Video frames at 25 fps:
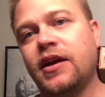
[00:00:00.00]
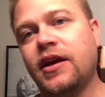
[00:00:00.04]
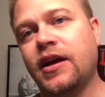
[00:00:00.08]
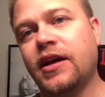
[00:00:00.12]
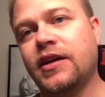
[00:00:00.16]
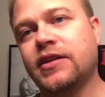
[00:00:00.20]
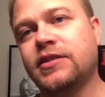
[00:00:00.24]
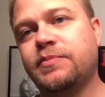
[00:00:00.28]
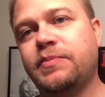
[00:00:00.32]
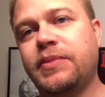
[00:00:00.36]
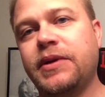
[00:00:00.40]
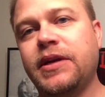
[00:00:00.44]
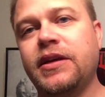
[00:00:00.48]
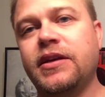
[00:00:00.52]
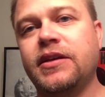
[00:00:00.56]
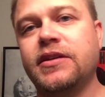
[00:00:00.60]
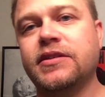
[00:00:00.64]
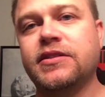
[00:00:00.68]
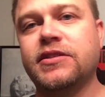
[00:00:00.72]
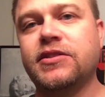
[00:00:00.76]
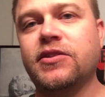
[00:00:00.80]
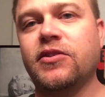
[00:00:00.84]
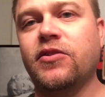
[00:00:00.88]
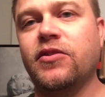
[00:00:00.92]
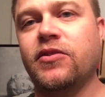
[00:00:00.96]

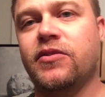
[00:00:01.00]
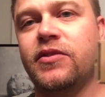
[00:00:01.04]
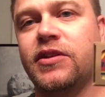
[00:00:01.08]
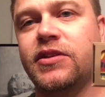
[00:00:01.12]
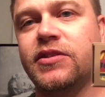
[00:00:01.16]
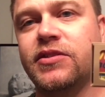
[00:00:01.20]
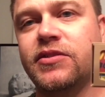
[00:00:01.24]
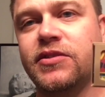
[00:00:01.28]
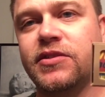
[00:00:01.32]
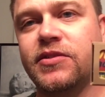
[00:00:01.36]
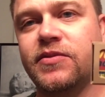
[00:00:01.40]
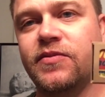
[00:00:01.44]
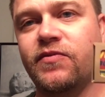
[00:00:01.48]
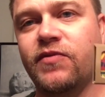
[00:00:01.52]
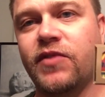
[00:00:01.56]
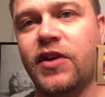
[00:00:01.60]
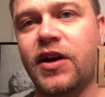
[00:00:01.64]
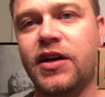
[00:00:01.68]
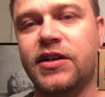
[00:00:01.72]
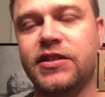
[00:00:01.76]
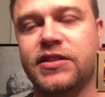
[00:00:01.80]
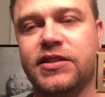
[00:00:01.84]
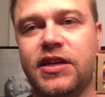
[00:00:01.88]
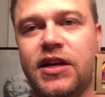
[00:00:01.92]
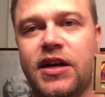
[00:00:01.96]
SPs. So these are some
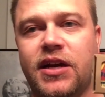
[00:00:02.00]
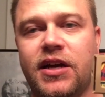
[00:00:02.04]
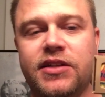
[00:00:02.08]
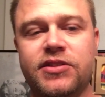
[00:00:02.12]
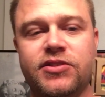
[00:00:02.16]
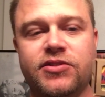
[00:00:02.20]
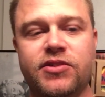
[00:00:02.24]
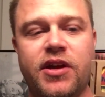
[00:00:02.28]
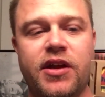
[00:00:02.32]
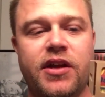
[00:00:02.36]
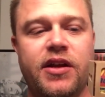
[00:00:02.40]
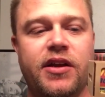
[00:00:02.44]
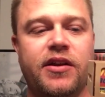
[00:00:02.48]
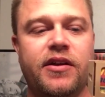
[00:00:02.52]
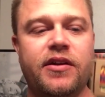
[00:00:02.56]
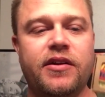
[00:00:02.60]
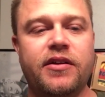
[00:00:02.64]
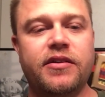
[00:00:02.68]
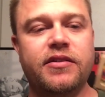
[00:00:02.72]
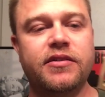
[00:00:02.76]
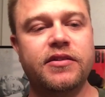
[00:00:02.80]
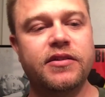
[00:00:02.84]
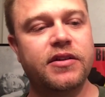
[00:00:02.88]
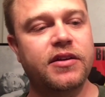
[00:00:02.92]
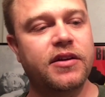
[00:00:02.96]
Voskhods right
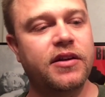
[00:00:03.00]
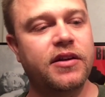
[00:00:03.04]
here.